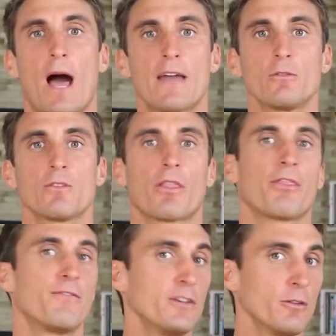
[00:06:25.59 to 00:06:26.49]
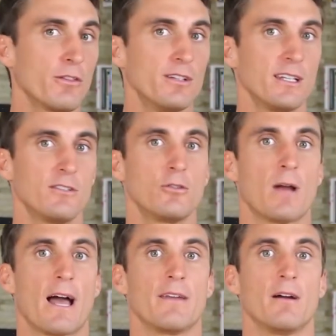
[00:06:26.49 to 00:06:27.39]
I don't feel the need to
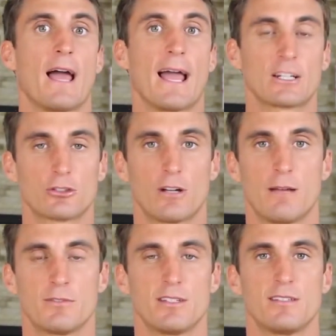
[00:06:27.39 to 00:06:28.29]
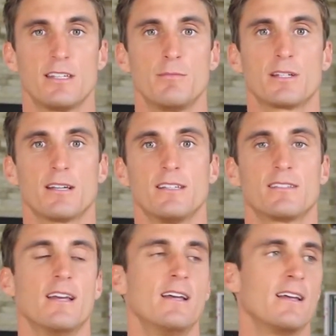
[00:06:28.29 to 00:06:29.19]
add extra MCT
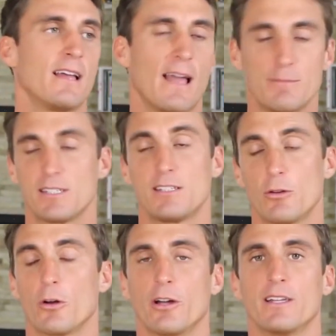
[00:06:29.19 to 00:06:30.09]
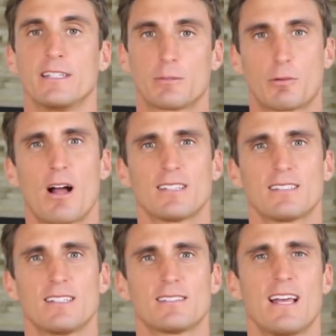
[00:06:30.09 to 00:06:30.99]
because MCT oil is
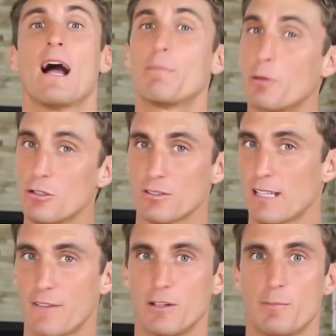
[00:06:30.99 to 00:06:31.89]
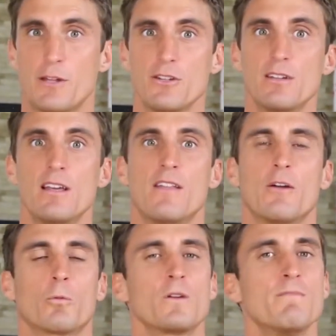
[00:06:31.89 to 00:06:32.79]
processed. I personally have an opinion
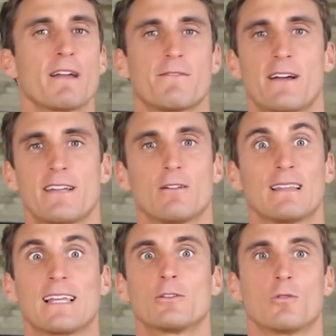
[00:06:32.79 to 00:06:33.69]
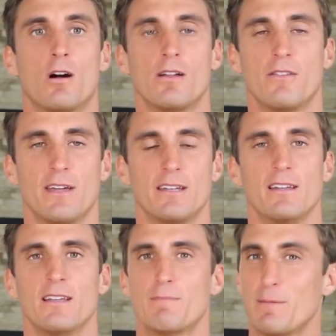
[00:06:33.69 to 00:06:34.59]
that we might find out later on that
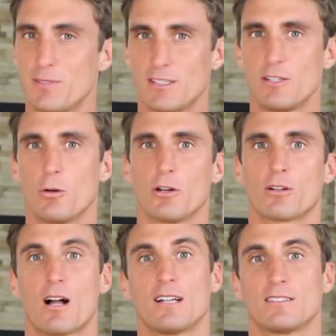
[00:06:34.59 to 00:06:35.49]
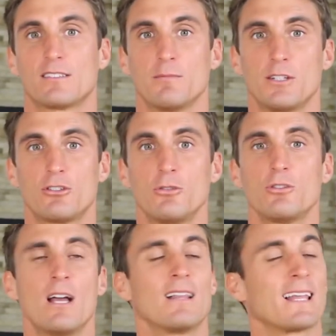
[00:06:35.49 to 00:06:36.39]
MCT oil causes some
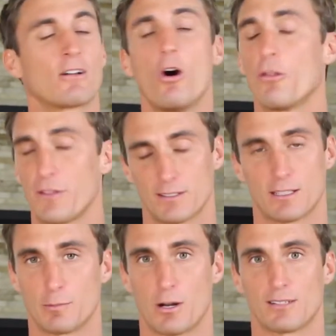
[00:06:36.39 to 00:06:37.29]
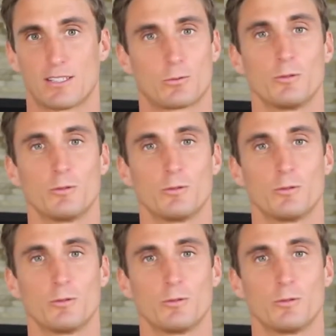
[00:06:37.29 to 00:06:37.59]
issues, like all things that are processed.